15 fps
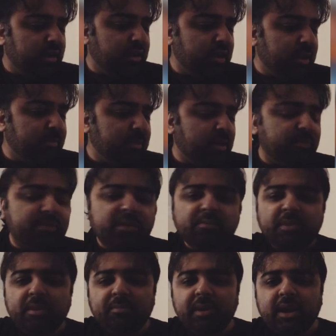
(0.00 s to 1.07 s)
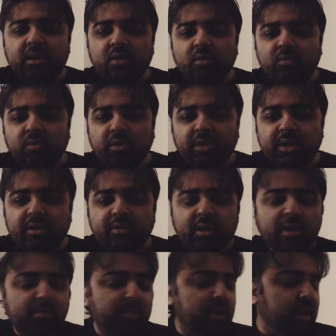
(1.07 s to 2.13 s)
teamed up with Bill Mantlo for The
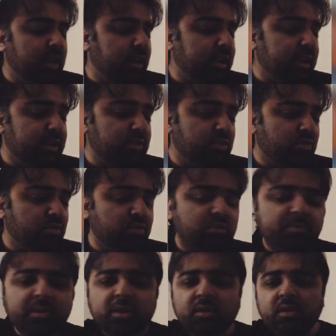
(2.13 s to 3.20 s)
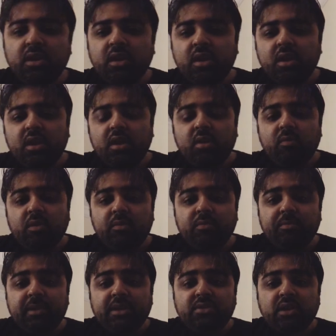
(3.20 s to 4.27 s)
Incredible Hulk and is known to be one of the
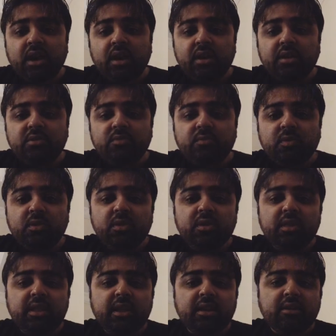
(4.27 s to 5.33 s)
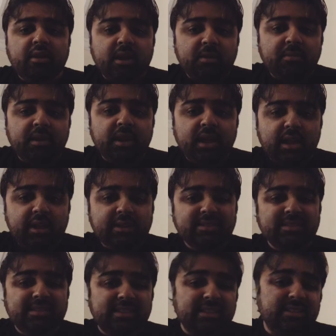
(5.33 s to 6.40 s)
best artists for The Incredible Hulk
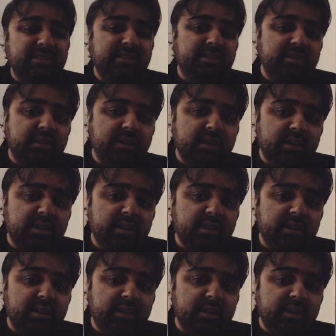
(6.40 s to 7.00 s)
since